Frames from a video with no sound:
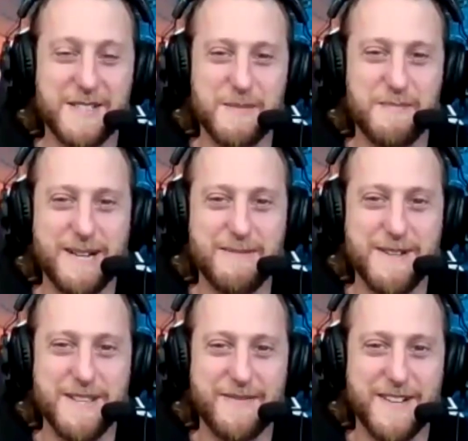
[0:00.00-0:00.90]
It's just a
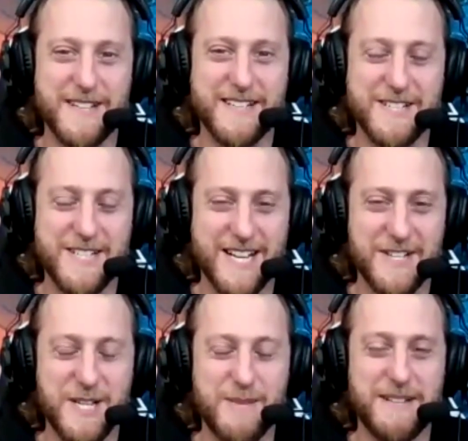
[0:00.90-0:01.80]
bummer that fucking
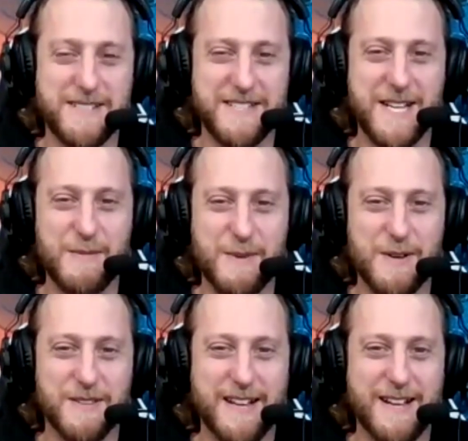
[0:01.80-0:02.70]
ChatGPT
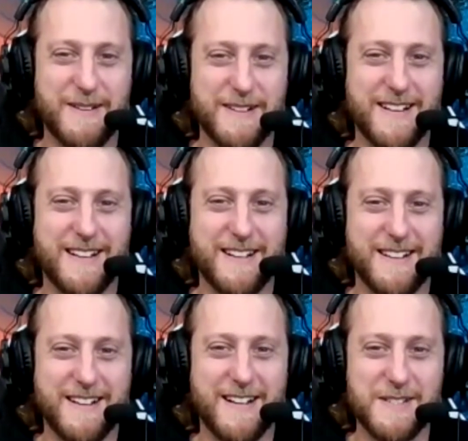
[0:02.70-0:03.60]
won't let
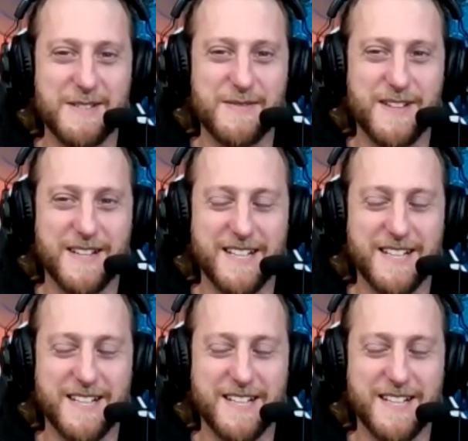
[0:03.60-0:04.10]
uh, us